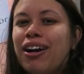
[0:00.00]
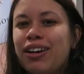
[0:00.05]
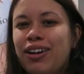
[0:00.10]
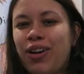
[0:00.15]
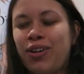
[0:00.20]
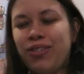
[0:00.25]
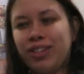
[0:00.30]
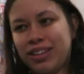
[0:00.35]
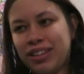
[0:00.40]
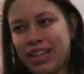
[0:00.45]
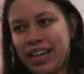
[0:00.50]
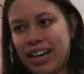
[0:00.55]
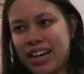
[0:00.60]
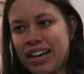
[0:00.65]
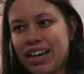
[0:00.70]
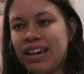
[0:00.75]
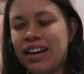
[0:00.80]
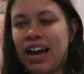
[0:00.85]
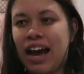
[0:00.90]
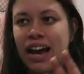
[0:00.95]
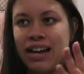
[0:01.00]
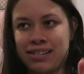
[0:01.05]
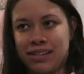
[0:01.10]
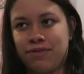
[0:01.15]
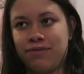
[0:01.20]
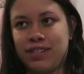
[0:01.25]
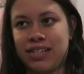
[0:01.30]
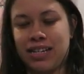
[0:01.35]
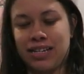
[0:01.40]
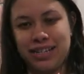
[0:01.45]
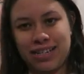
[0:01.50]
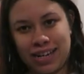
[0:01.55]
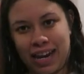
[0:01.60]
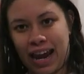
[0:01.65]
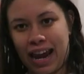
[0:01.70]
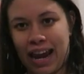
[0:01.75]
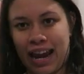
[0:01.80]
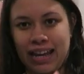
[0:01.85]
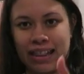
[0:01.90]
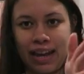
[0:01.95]
Currently, as of
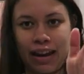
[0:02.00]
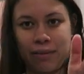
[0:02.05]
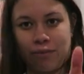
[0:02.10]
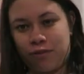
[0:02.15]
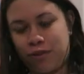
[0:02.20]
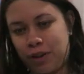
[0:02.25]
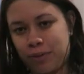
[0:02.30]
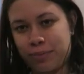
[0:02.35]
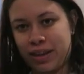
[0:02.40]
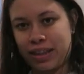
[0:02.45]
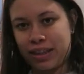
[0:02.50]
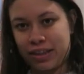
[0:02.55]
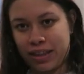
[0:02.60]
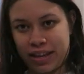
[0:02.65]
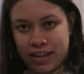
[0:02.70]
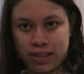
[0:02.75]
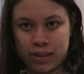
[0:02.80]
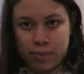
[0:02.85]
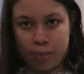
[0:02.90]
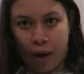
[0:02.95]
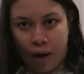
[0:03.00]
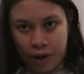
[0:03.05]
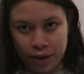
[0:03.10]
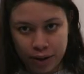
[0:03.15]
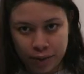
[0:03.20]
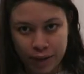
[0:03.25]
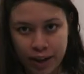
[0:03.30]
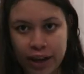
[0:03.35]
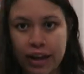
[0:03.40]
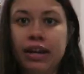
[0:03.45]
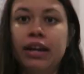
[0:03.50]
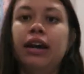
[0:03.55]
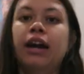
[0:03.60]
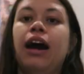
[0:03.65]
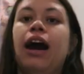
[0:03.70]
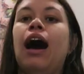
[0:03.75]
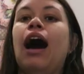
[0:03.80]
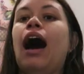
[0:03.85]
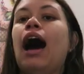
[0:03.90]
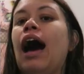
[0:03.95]
today that I'm filming this part of it,
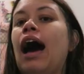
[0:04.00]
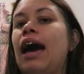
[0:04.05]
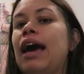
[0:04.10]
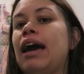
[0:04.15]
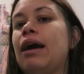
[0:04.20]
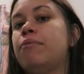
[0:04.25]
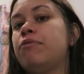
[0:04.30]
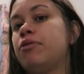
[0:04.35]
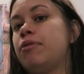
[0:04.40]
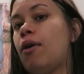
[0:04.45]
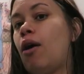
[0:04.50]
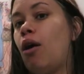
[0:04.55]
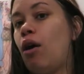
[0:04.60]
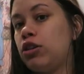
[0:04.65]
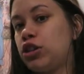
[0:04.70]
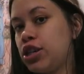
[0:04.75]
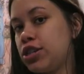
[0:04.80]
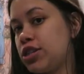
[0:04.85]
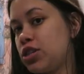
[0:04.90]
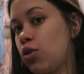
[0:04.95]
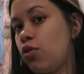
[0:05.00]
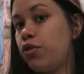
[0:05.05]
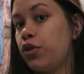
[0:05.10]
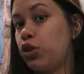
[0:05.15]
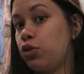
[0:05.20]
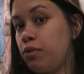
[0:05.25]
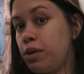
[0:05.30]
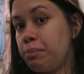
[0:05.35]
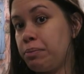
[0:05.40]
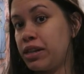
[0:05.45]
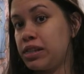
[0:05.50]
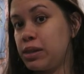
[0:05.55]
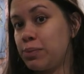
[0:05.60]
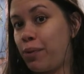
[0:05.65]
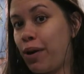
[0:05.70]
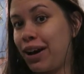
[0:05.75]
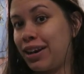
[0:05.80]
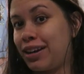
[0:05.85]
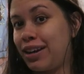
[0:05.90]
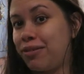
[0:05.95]
I am just over 3 months
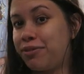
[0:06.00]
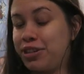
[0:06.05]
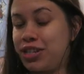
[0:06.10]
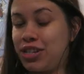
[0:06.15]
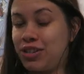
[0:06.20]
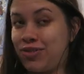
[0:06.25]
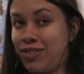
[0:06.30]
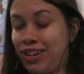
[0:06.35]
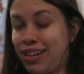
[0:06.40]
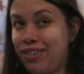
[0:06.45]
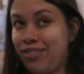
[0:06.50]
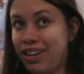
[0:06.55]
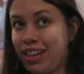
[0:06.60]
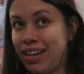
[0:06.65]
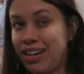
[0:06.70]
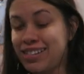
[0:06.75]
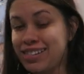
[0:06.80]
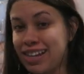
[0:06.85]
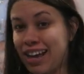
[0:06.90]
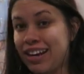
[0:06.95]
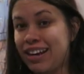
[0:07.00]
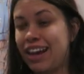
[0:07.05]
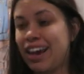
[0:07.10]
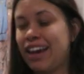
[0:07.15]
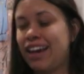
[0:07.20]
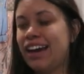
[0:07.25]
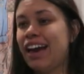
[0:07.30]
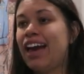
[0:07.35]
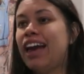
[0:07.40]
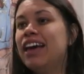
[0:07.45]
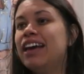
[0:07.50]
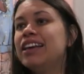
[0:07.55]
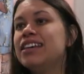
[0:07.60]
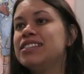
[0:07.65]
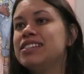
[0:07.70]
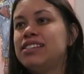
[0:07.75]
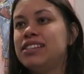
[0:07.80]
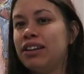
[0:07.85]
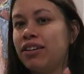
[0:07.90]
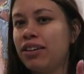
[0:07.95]
pregnant, which is really, really exciting.
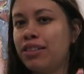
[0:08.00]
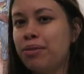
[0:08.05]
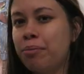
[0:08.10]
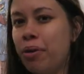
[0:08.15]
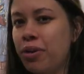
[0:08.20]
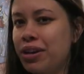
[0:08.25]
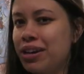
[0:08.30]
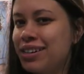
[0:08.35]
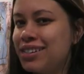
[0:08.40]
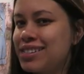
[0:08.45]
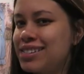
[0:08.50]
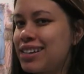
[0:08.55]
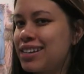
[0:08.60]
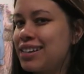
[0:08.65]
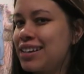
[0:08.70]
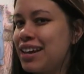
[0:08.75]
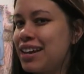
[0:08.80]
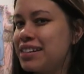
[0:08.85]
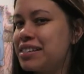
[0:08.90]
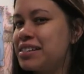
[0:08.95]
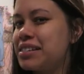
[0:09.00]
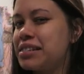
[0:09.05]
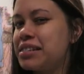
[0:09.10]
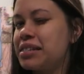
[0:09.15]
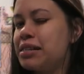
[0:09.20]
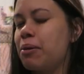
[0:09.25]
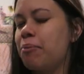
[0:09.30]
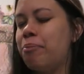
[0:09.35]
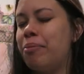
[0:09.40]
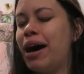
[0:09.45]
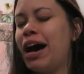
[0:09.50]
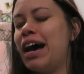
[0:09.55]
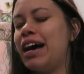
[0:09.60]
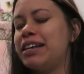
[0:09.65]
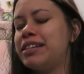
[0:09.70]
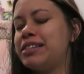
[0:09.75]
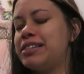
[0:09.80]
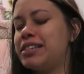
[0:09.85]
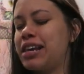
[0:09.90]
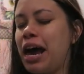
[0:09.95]
Still got the morning sickness,
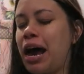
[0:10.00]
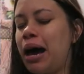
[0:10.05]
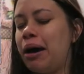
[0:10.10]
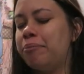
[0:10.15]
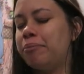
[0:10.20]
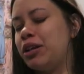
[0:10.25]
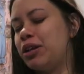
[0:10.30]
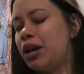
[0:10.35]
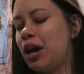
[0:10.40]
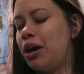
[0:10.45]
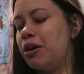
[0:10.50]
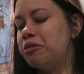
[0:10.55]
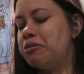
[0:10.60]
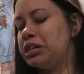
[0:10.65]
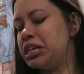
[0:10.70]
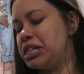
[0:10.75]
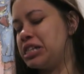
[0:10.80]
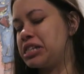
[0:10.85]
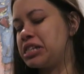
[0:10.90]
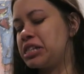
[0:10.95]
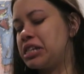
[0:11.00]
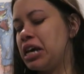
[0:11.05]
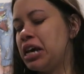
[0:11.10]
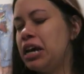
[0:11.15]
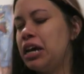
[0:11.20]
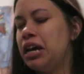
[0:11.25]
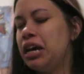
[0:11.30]
but you know, it's